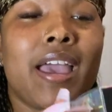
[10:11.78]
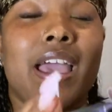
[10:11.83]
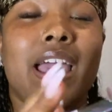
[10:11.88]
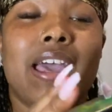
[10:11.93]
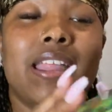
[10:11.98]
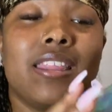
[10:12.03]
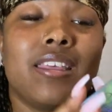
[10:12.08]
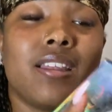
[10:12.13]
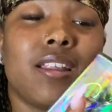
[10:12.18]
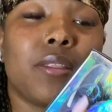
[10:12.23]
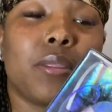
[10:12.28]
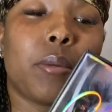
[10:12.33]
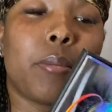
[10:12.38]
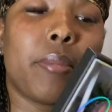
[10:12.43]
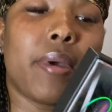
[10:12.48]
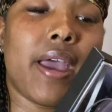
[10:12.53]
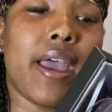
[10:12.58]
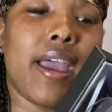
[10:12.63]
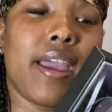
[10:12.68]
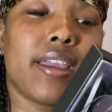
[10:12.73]
And then on the
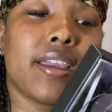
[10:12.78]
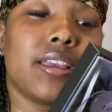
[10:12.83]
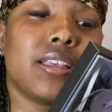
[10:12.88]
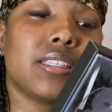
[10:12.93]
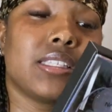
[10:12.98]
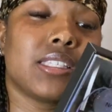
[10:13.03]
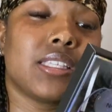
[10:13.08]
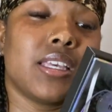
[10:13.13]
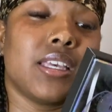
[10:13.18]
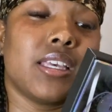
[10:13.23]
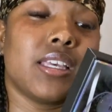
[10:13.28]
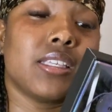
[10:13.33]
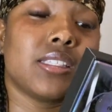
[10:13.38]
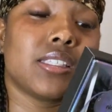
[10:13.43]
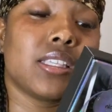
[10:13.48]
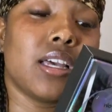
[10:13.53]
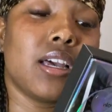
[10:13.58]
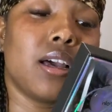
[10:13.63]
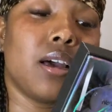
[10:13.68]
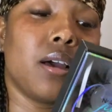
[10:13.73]
back, it says
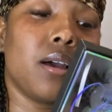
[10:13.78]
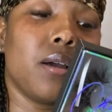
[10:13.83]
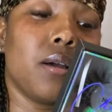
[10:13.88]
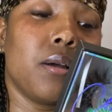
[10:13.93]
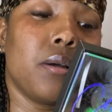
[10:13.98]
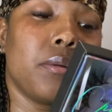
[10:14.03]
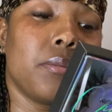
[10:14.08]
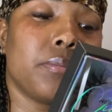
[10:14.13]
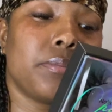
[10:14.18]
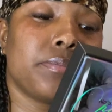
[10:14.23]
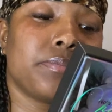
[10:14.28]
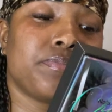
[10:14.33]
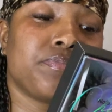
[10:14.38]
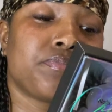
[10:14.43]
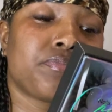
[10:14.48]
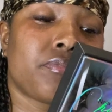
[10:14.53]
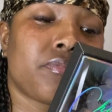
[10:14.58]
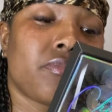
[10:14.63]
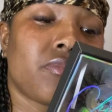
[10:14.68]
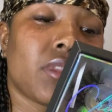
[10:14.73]

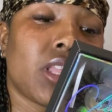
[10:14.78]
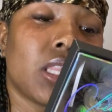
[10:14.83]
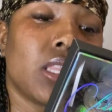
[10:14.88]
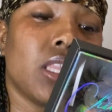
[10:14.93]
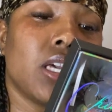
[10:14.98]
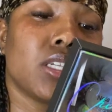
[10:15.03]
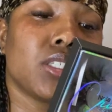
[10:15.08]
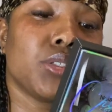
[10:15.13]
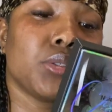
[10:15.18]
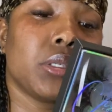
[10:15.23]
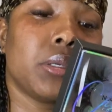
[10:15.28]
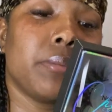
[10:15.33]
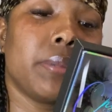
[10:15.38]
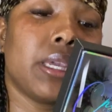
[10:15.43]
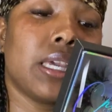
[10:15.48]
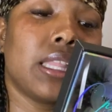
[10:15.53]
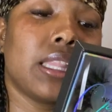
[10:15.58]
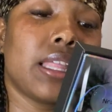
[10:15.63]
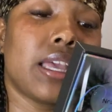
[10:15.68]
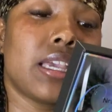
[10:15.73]
luxury
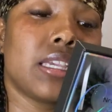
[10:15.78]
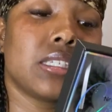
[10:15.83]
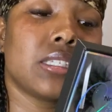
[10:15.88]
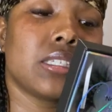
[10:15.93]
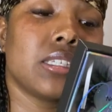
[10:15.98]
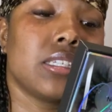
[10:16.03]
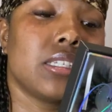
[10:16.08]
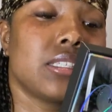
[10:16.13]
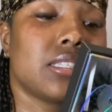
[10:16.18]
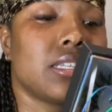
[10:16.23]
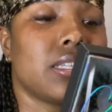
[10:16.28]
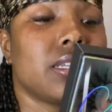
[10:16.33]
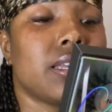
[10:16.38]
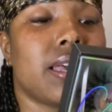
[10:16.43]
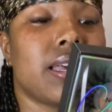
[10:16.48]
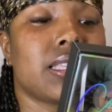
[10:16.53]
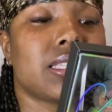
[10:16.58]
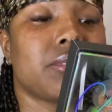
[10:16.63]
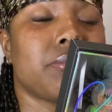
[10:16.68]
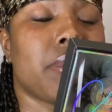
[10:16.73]
mink lashes. Then it
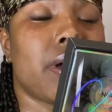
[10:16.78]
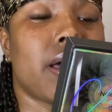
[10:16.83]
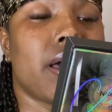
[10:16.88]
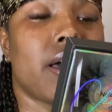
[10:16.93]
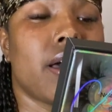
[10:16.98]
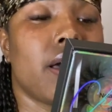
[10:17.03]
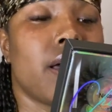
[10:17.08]
has my